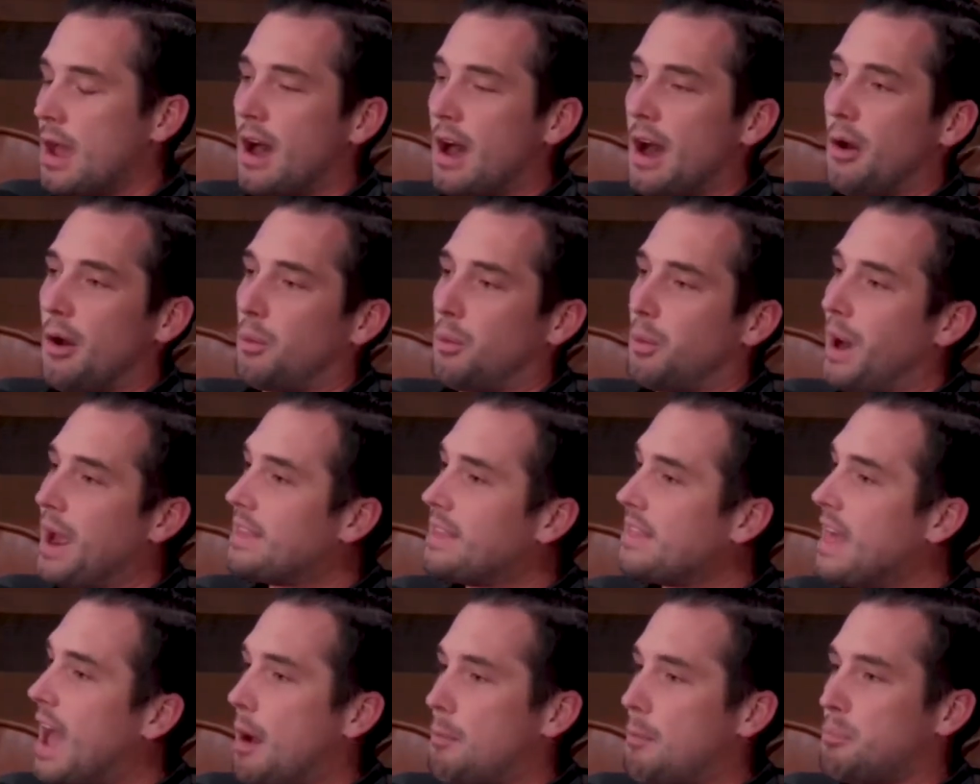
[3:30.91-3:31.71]

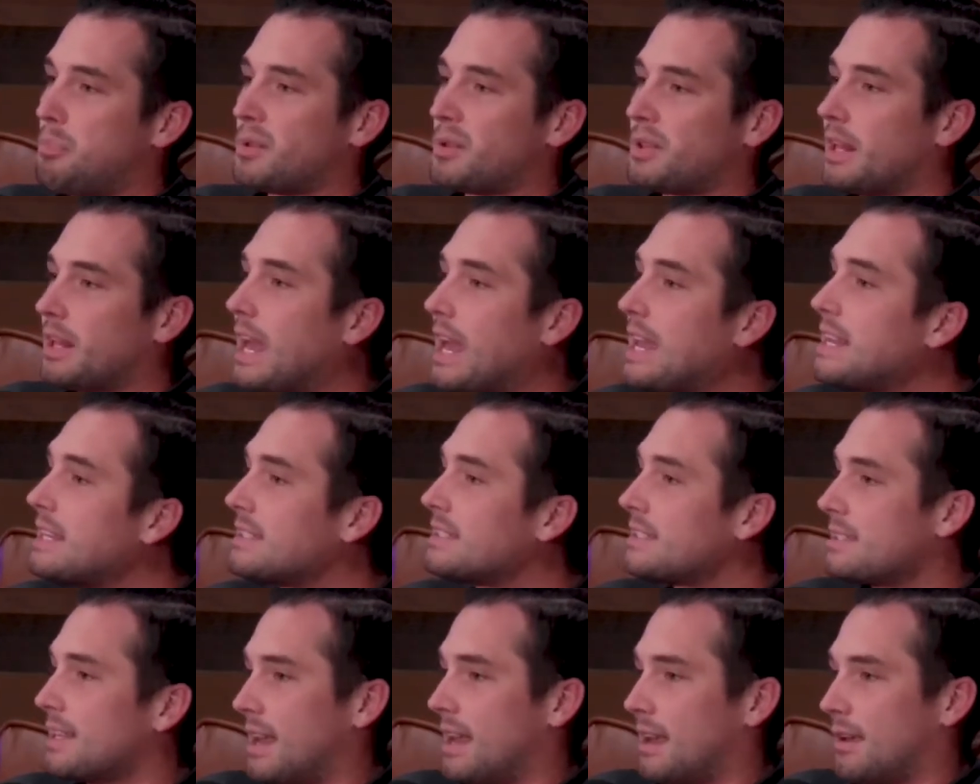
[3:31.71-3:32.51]
Ran that
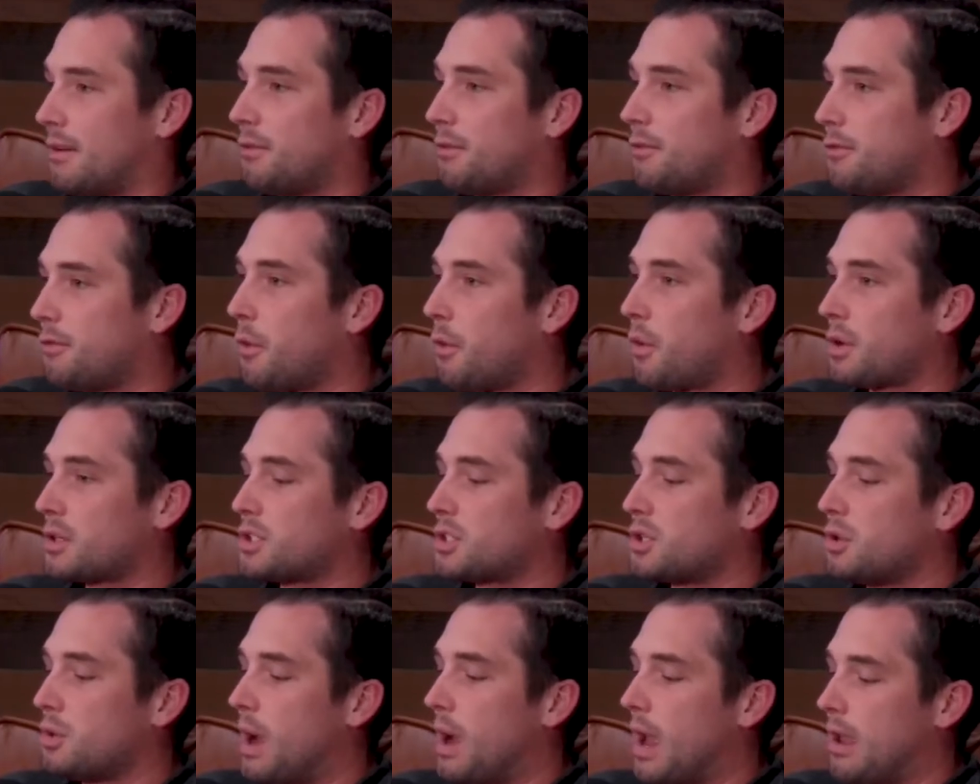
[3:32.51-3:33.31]
blazing
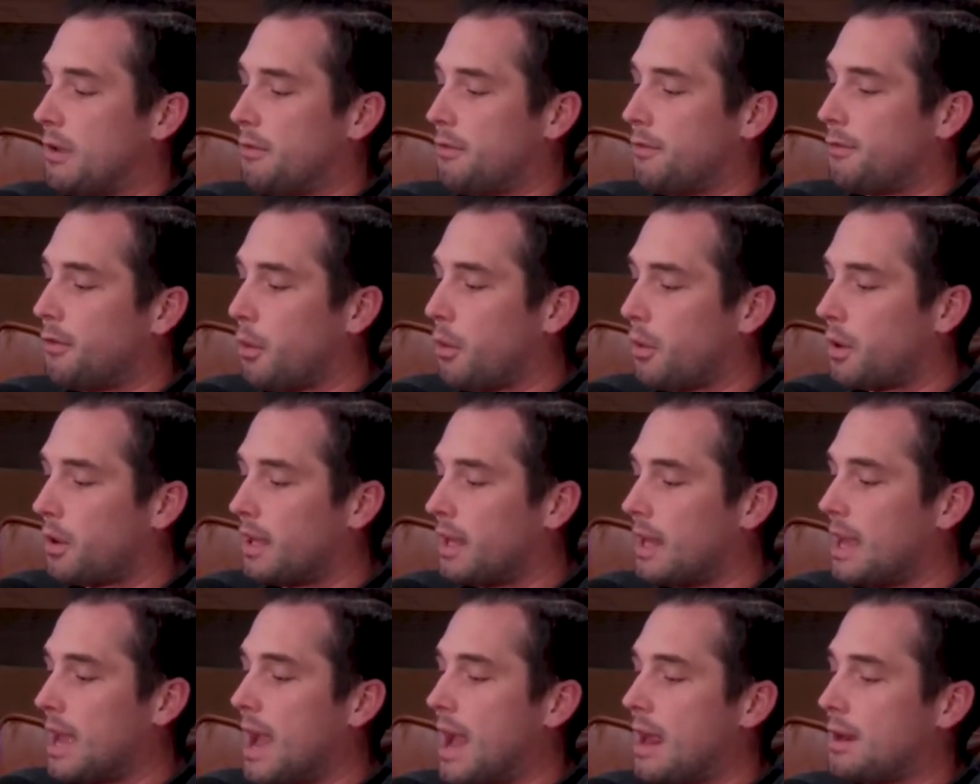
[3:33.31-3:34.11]
4.28
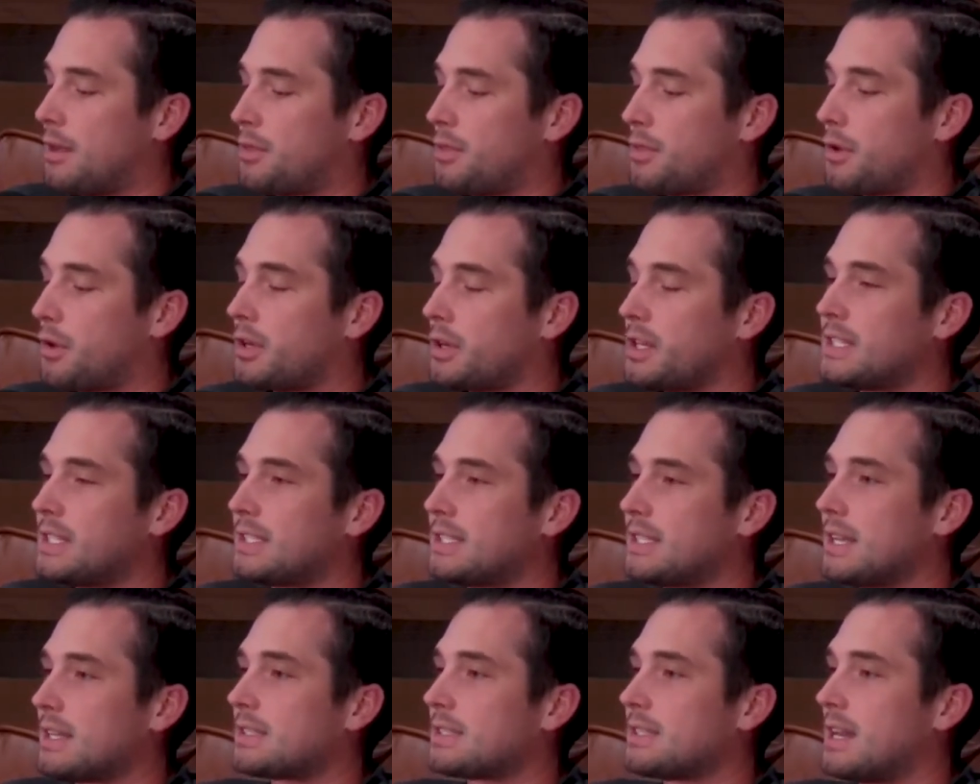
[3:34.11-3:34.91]
40, had a
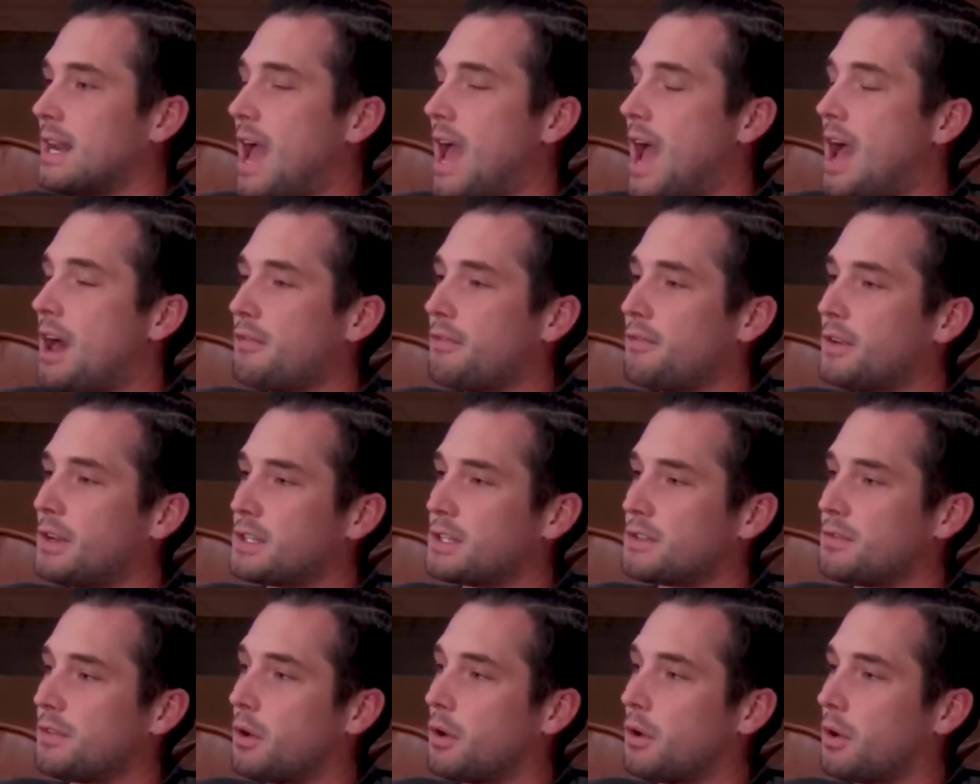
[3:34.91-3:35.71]

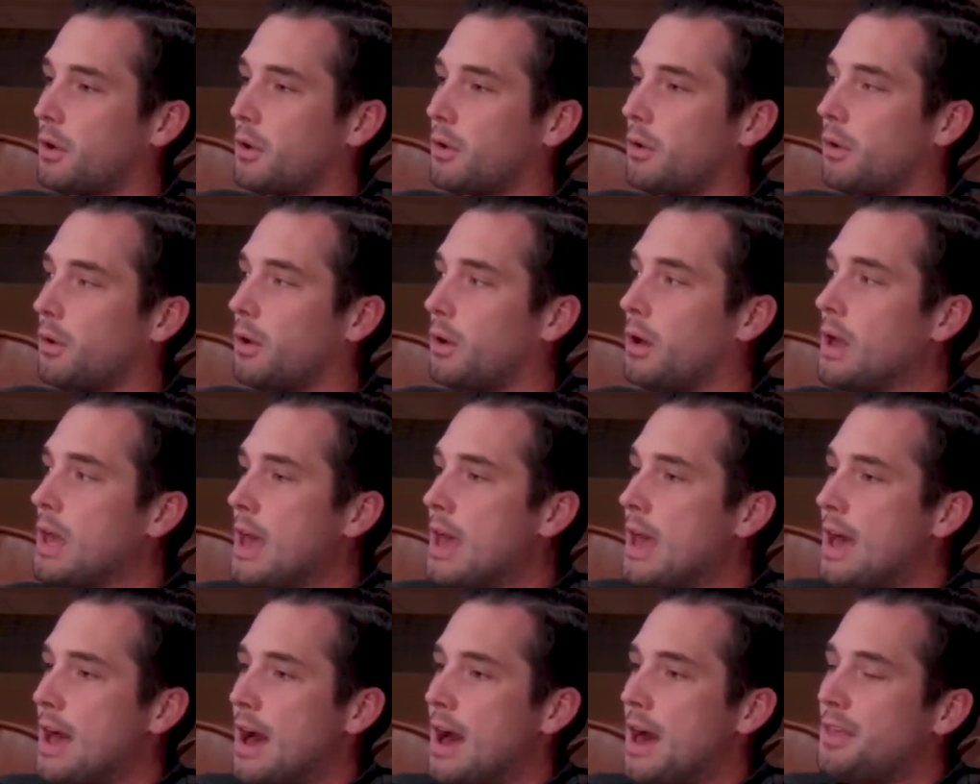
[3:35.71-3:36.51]
36.5-inch vertical.
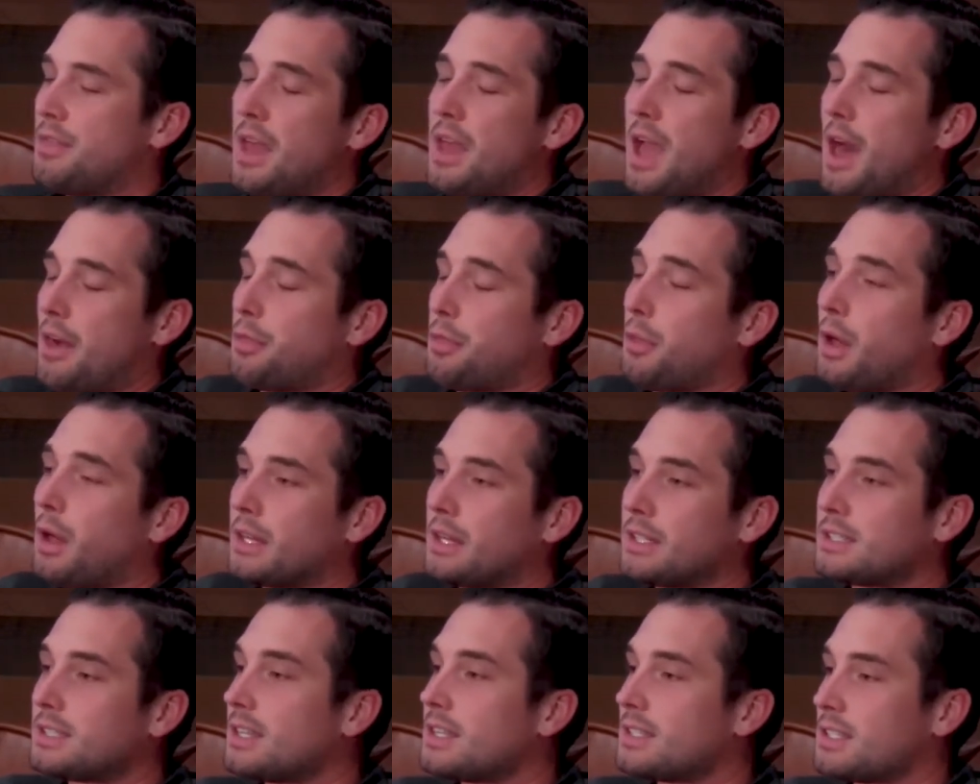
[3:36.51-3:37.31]
The
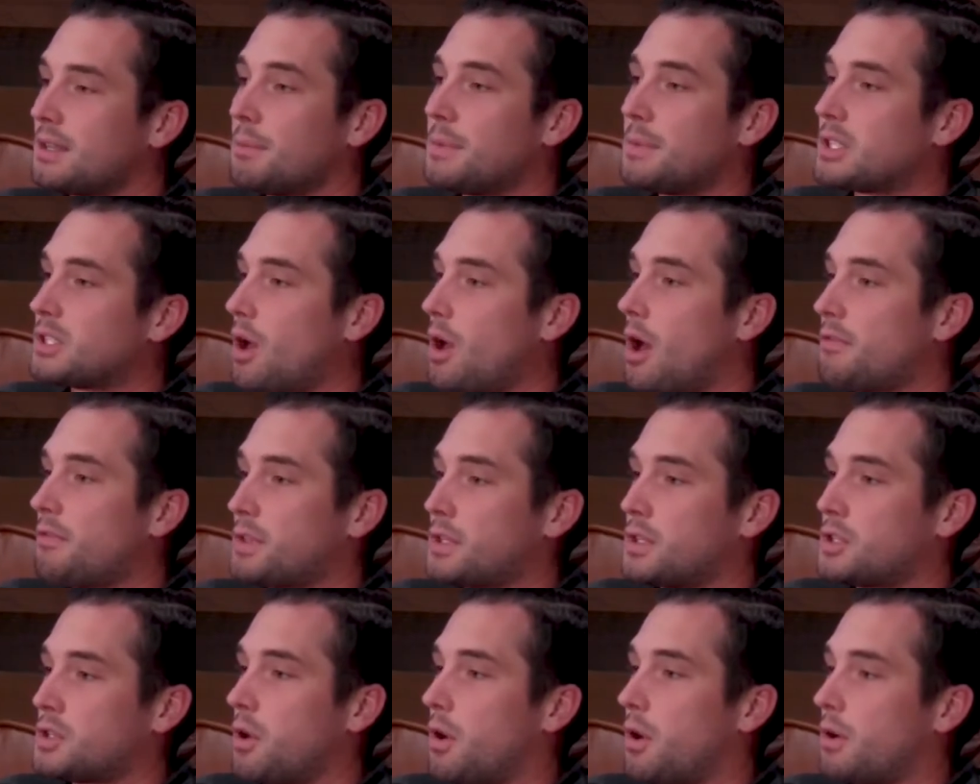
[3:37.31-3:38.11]
athleticism is off
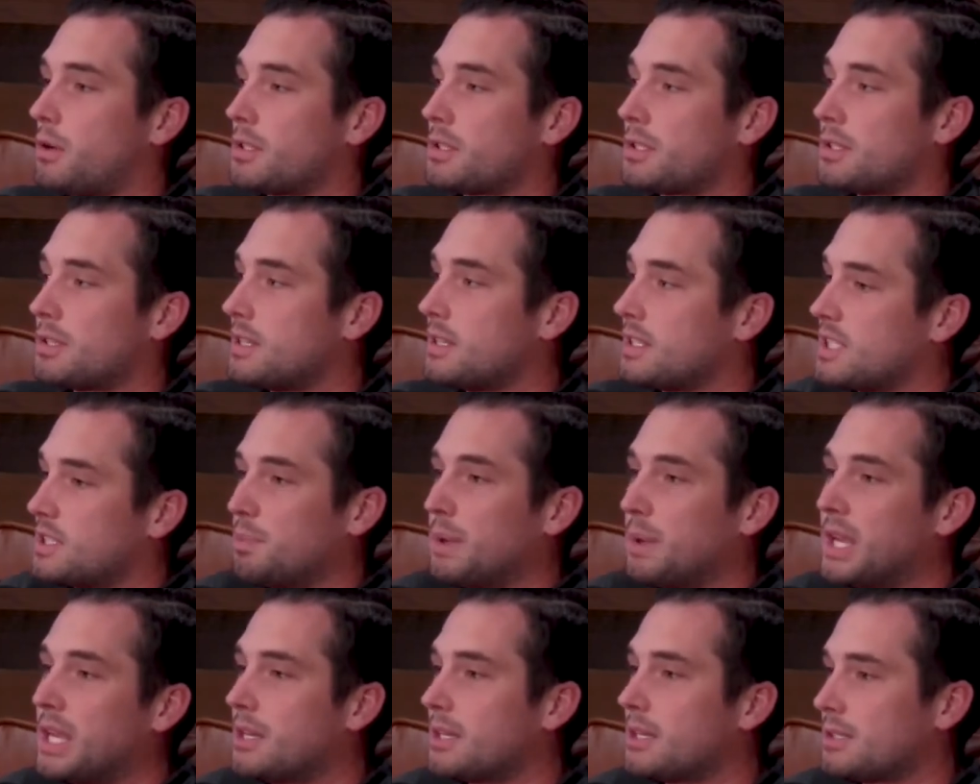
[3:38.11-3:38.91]
the charts. The
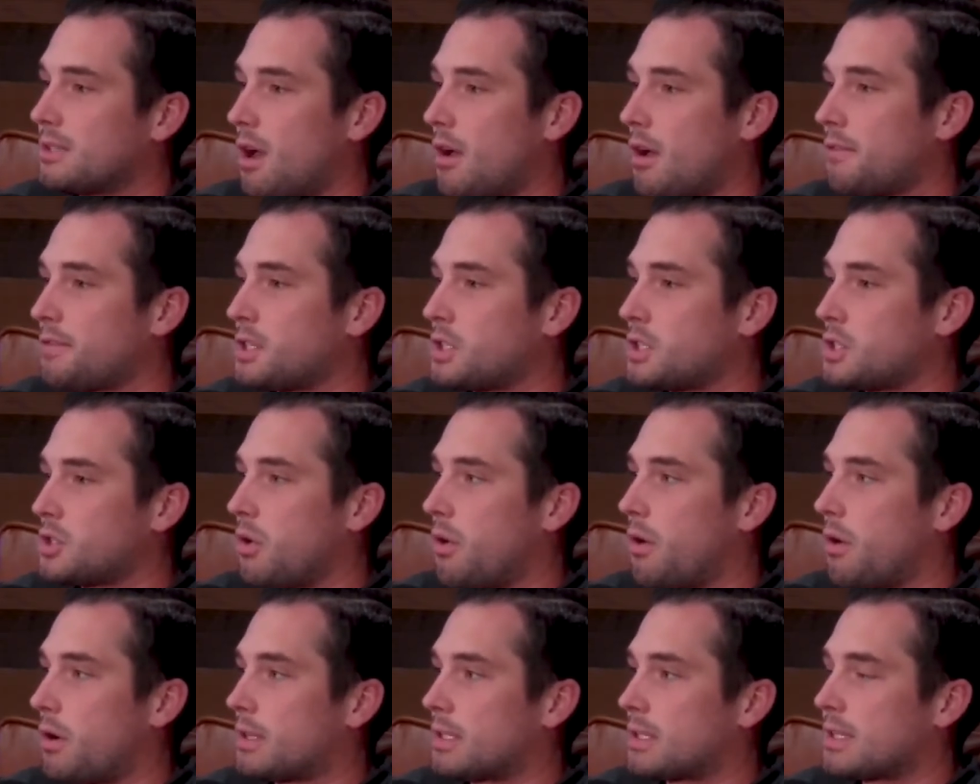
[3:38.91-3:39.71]
speed is off the
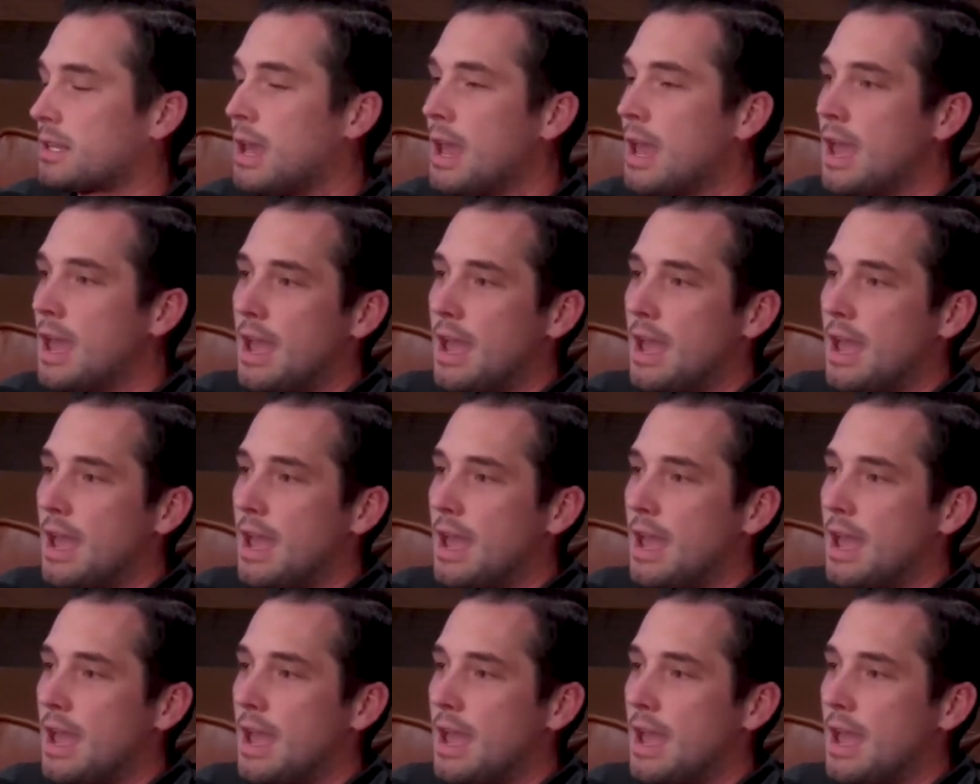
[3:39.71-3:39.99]
charts.